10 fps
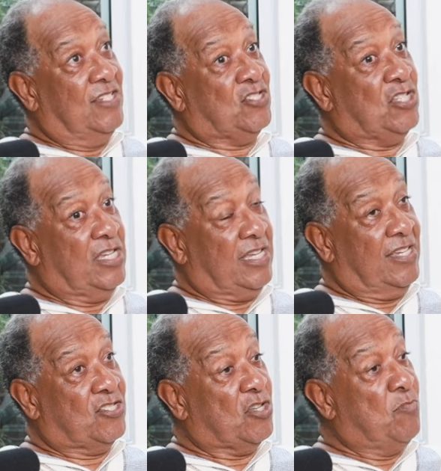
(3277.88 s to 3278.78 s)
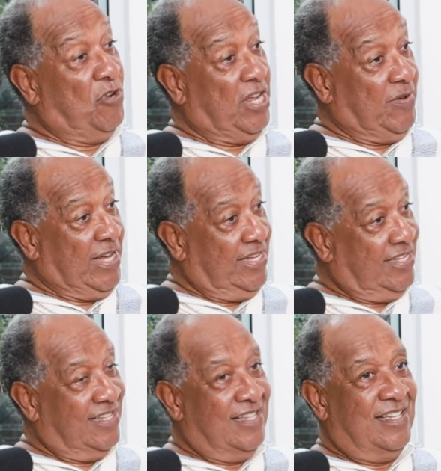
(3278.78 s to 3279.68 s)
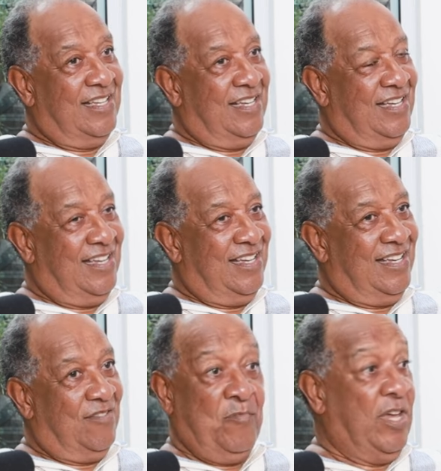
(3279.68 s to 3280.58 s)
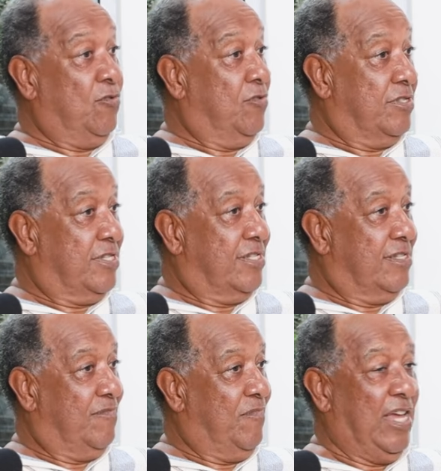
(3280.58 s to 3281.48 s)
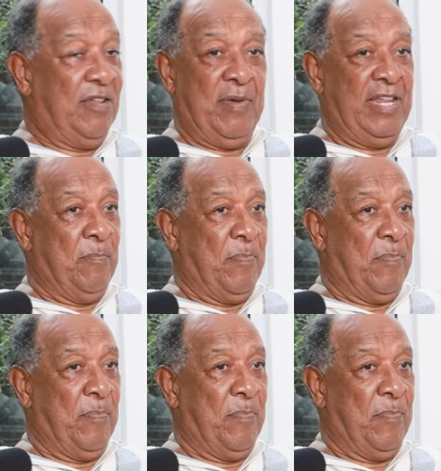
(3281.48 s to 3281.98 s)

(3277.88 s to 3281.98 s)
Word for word: Still, still Morewa. How are you? Uh, very good. Very, good very, very